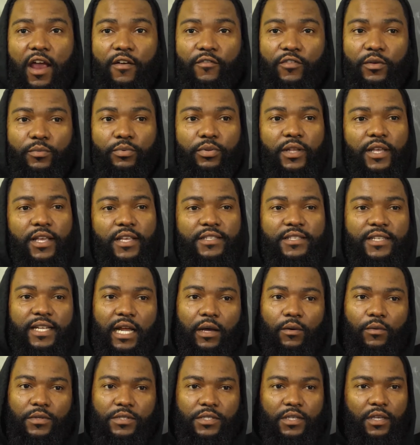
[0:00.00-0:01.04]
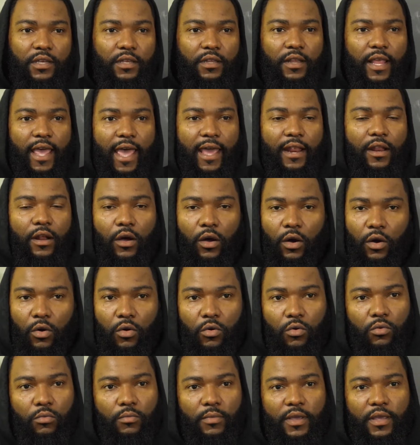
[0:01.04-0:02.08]
every place that I was in, at
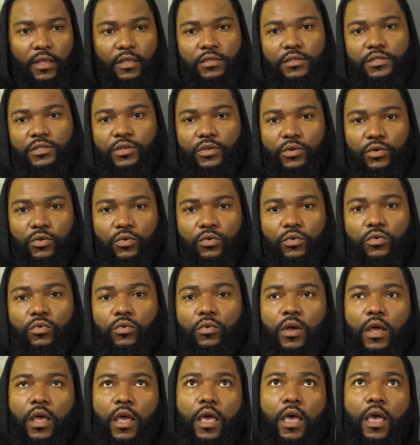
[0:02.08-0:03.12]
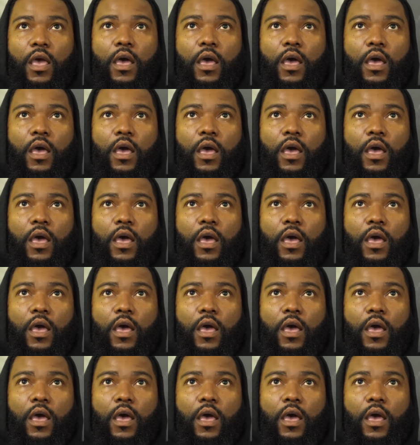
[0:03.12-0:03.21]
home, in school,